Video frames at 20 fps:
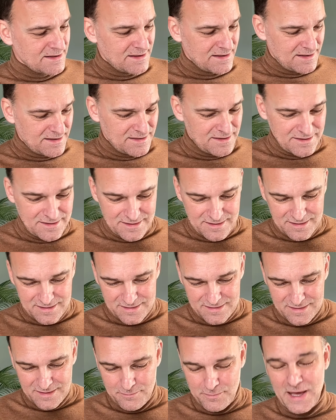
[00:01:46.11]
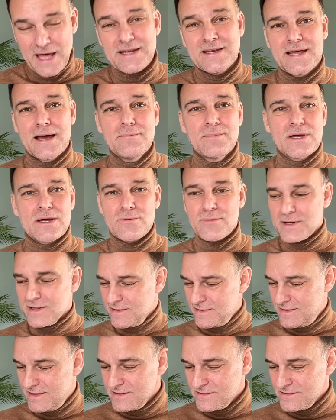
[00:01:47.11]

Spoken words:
the pandemic with.